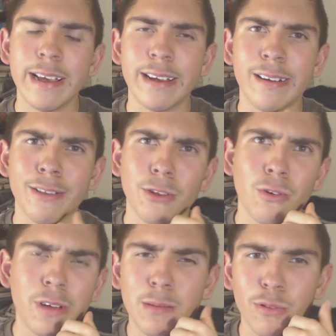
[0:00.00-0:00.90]

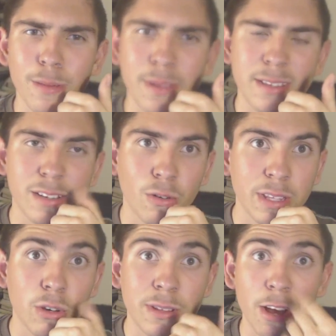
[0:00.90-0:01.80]
although unemployment did
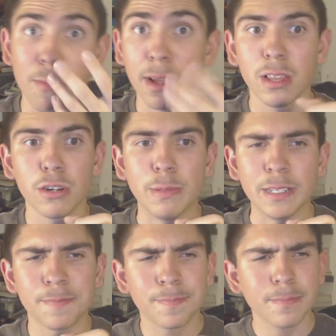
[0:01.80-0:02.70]
only go down by a little
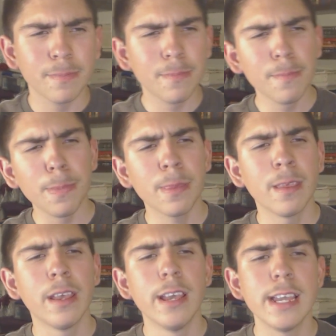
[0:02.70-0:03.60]
bit.
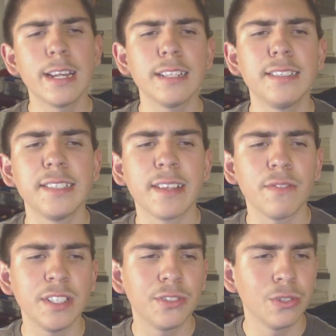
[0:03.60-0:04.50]
In
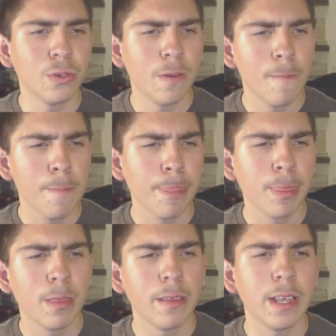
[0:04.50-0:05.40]
1972,
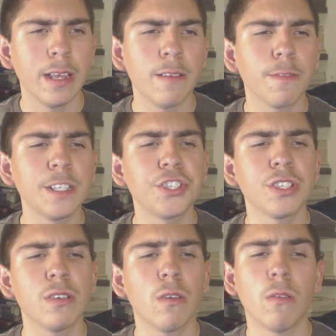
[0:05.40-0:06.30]

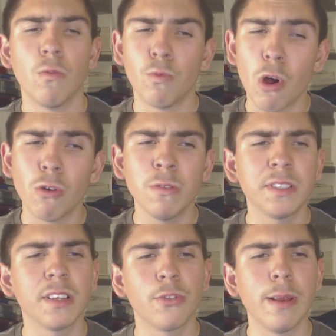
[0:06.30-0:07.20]
inflation
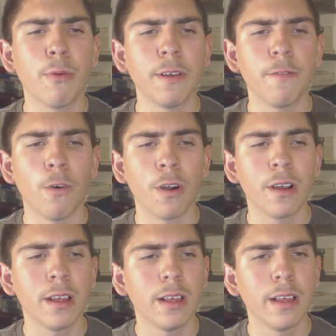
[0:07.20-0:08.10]
rose to
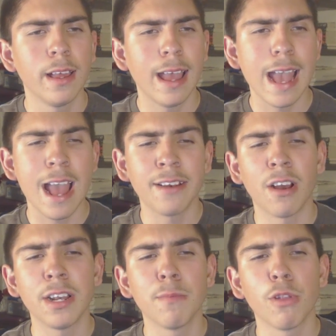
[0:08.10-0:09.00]
3.4
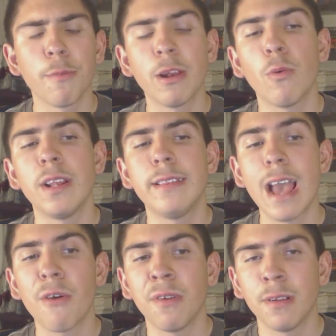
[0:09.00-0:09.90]
and unemployment
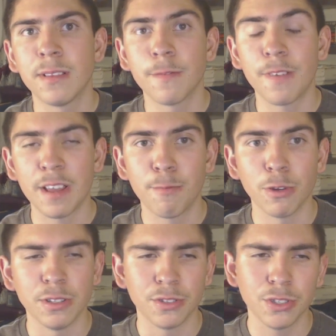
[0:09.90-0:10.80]
went down to
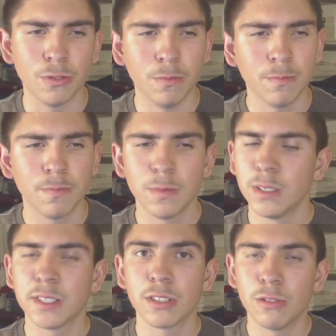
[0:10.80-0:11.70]
5.2.
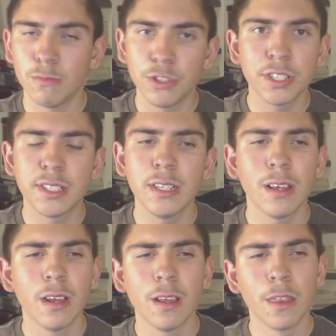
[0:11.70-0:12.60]
So you can
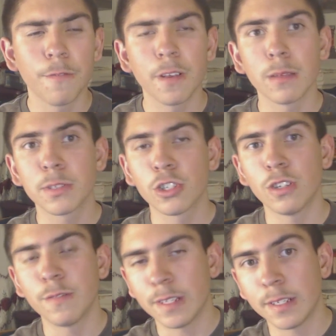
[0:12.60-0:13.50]
see the Phillips
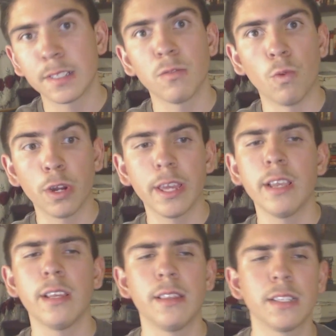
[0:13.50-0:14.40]
curve is
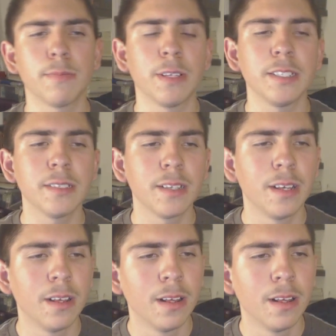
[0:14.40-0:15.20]
working in this place.